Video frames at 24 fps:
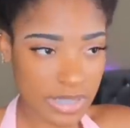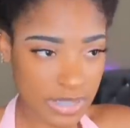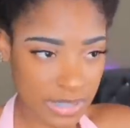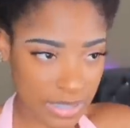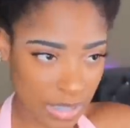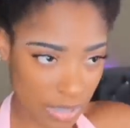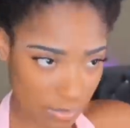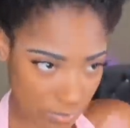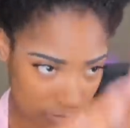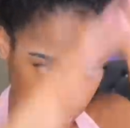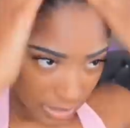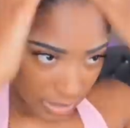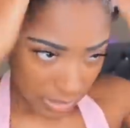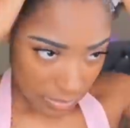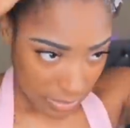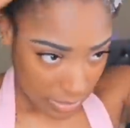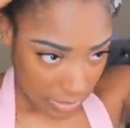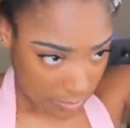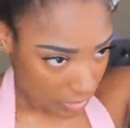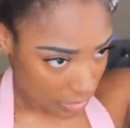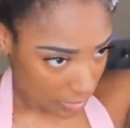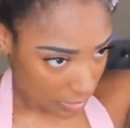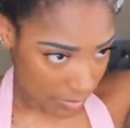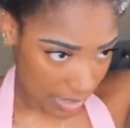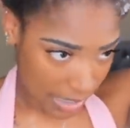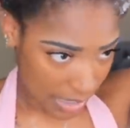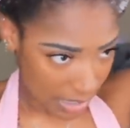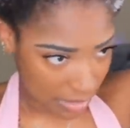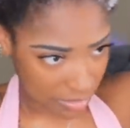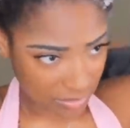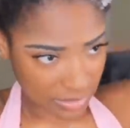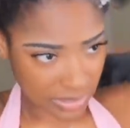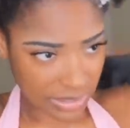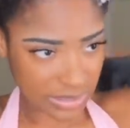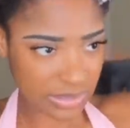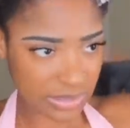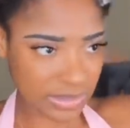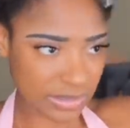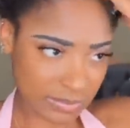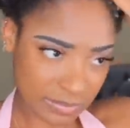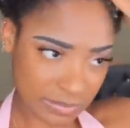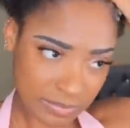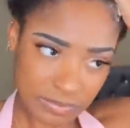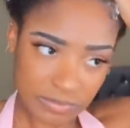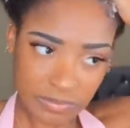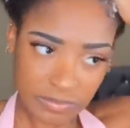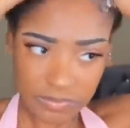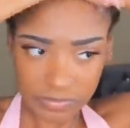don't, it don't smell bad or nothing.
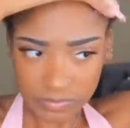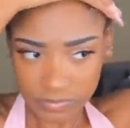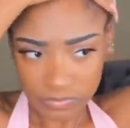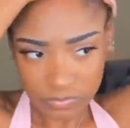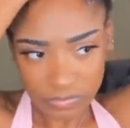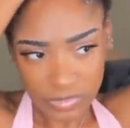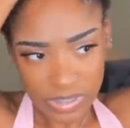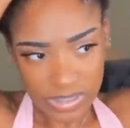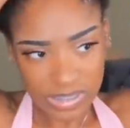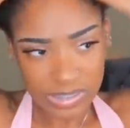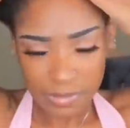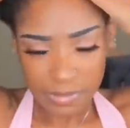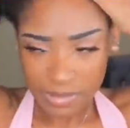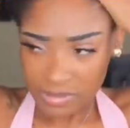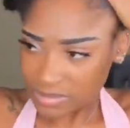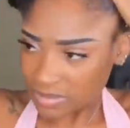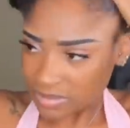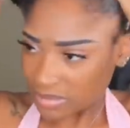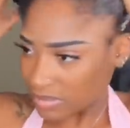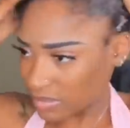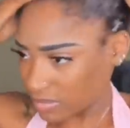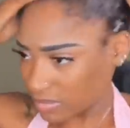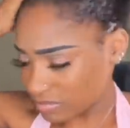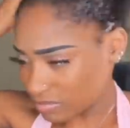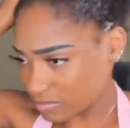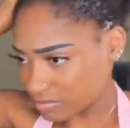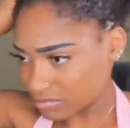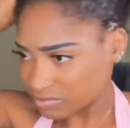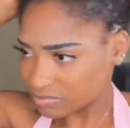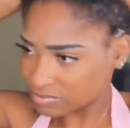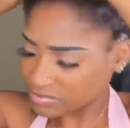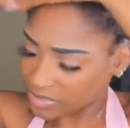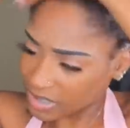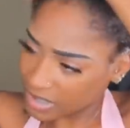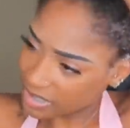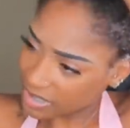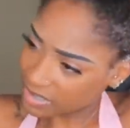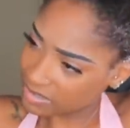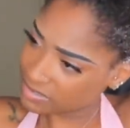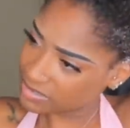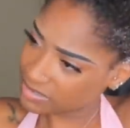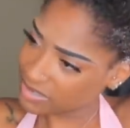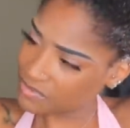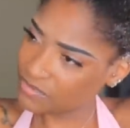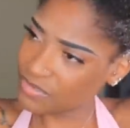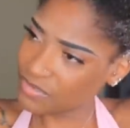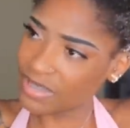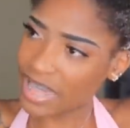What is it supposed to do? Like,
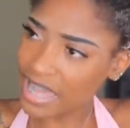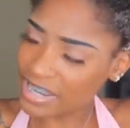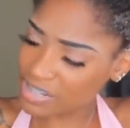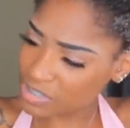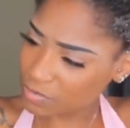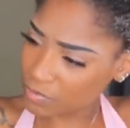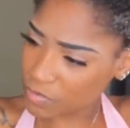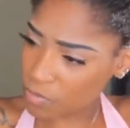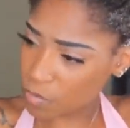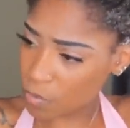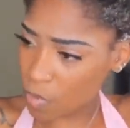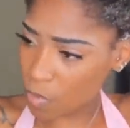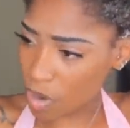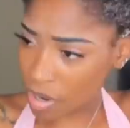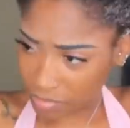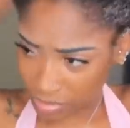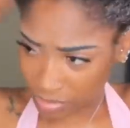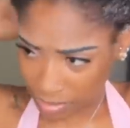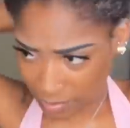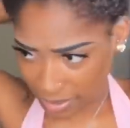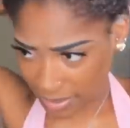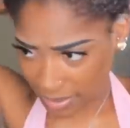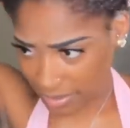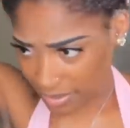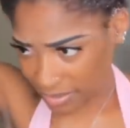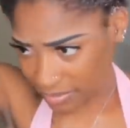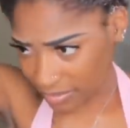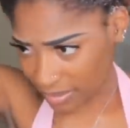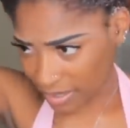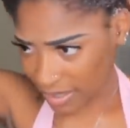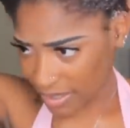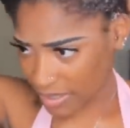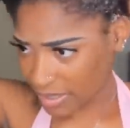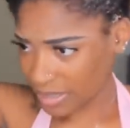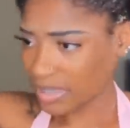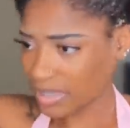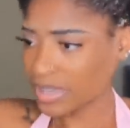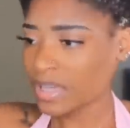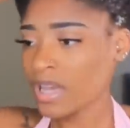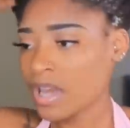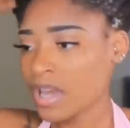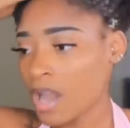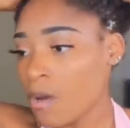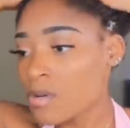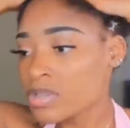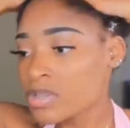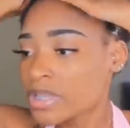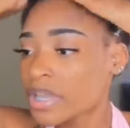it feels like I just put water in my ear. Like,
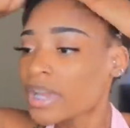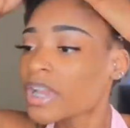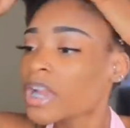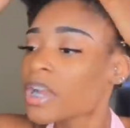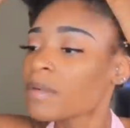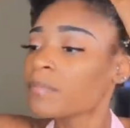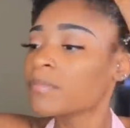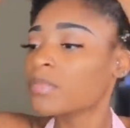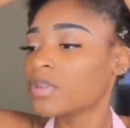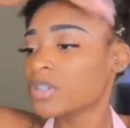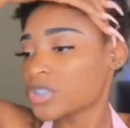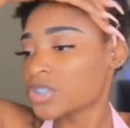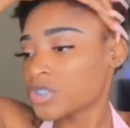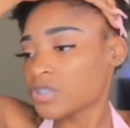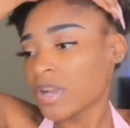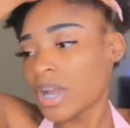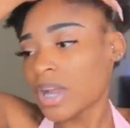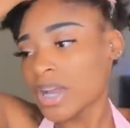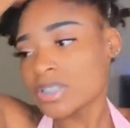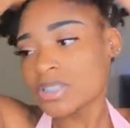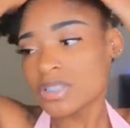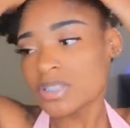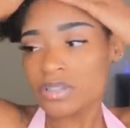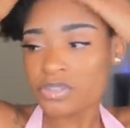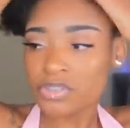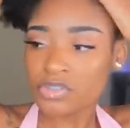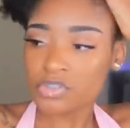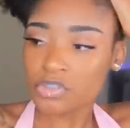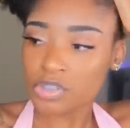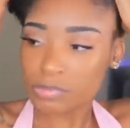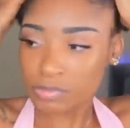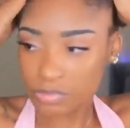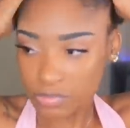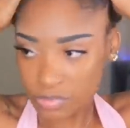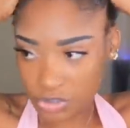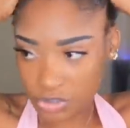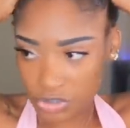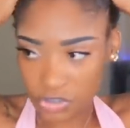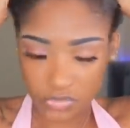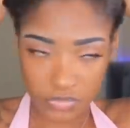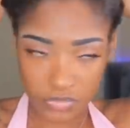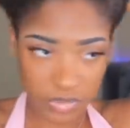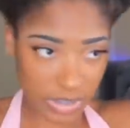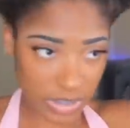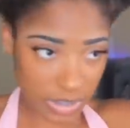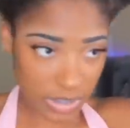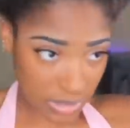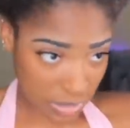oh, it's a hair moisturizer, triple
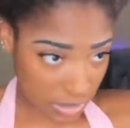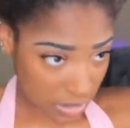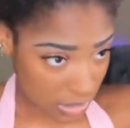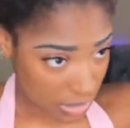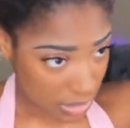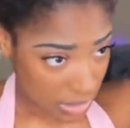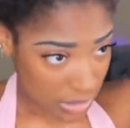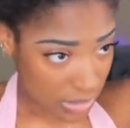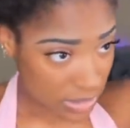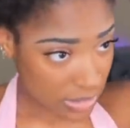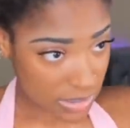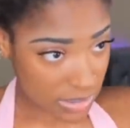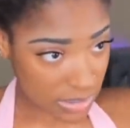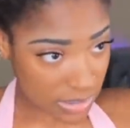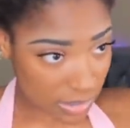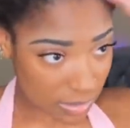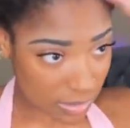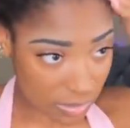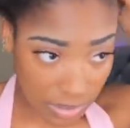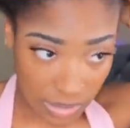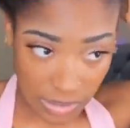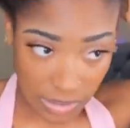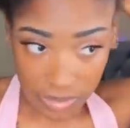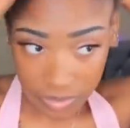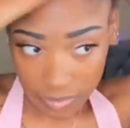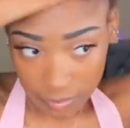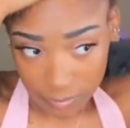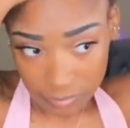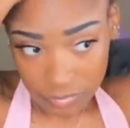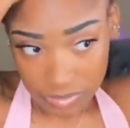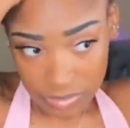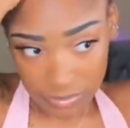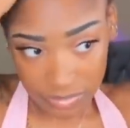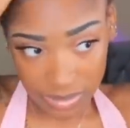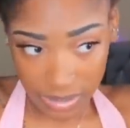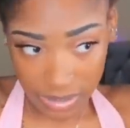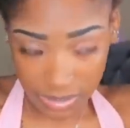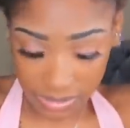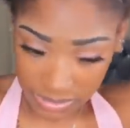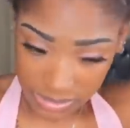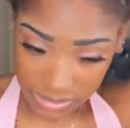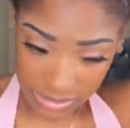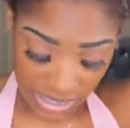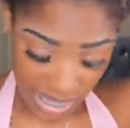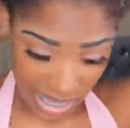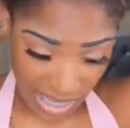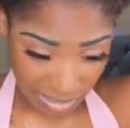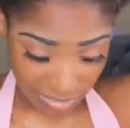strength. So, um, to be
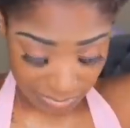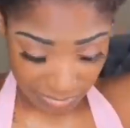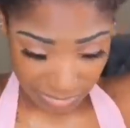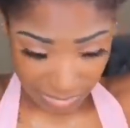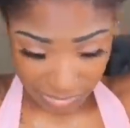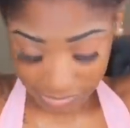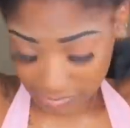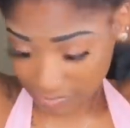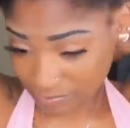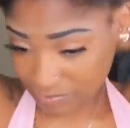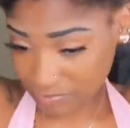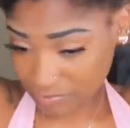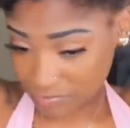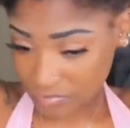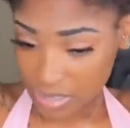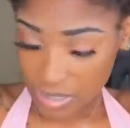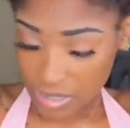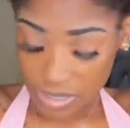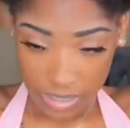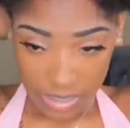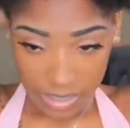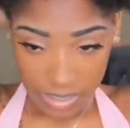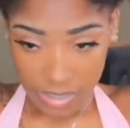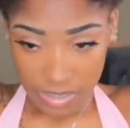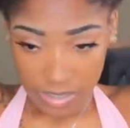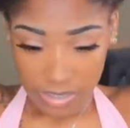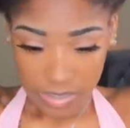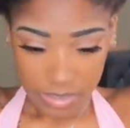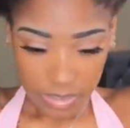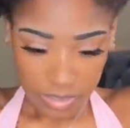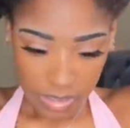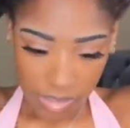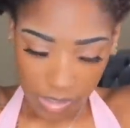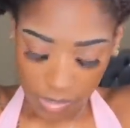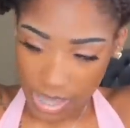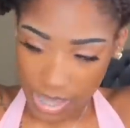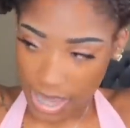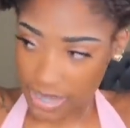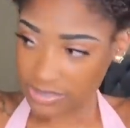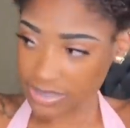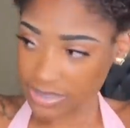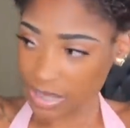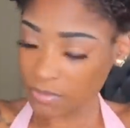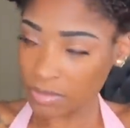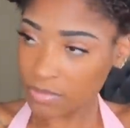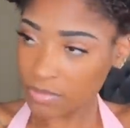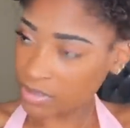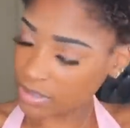honest, I don't know. Oh, actually,
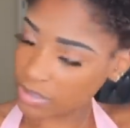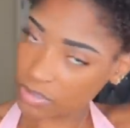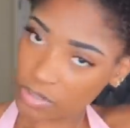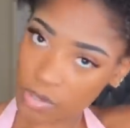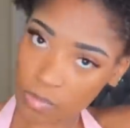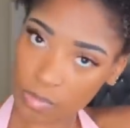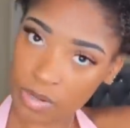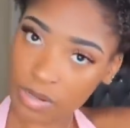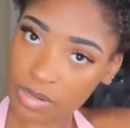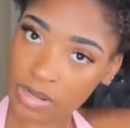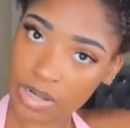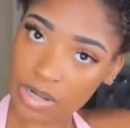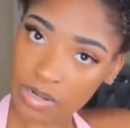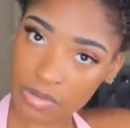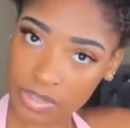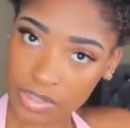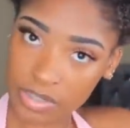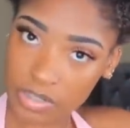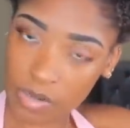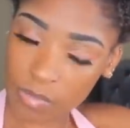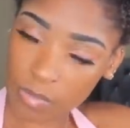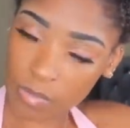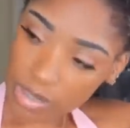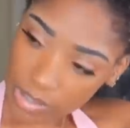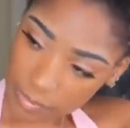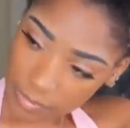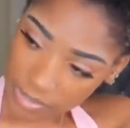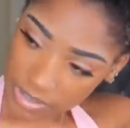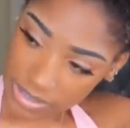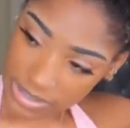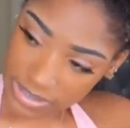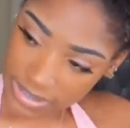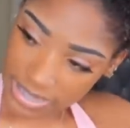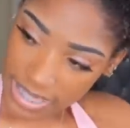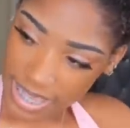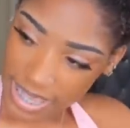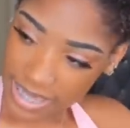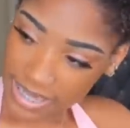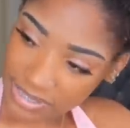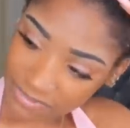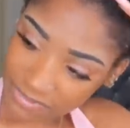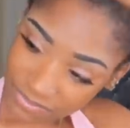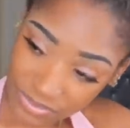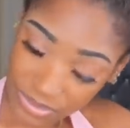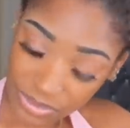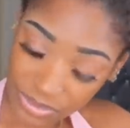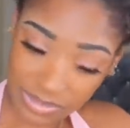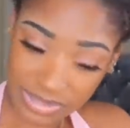I don't need no water. I don't need no water because
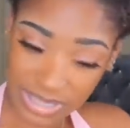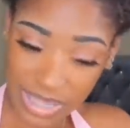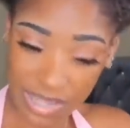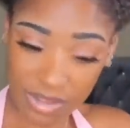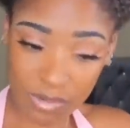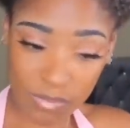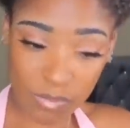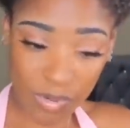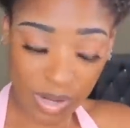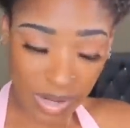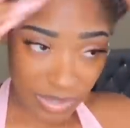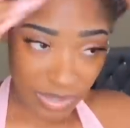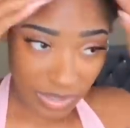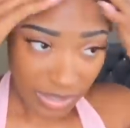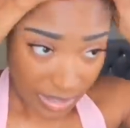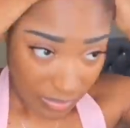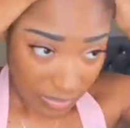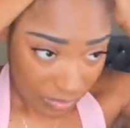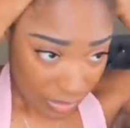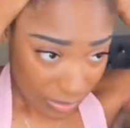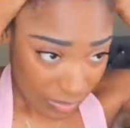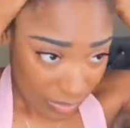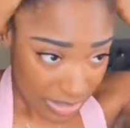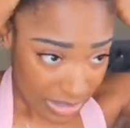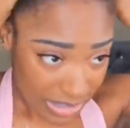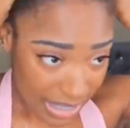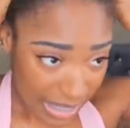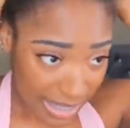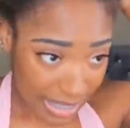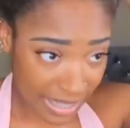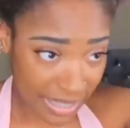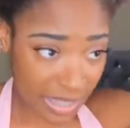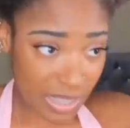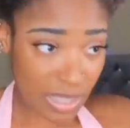that feels like water, even though it's like